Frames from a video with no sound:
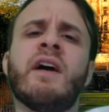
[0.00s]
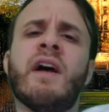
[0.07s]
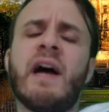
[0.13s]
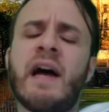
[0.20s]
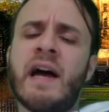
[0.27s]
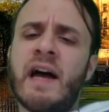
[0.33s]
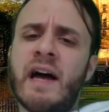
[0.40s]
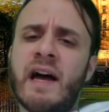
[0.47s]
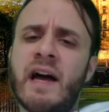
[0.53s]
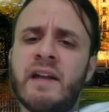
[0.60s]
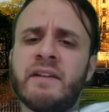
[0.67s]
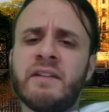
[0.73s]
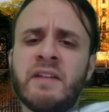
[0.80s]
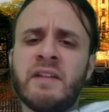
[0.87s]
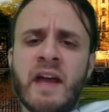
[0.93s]

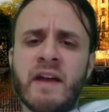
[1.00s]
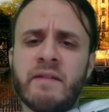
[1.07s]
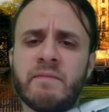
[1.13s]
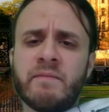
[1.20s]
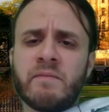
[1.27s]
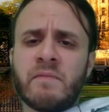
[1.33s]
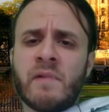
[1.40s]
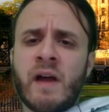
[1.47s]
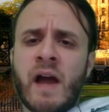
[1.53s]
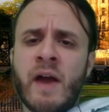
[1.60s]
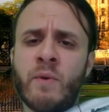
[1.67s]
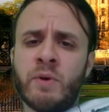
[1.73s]
And yeah, I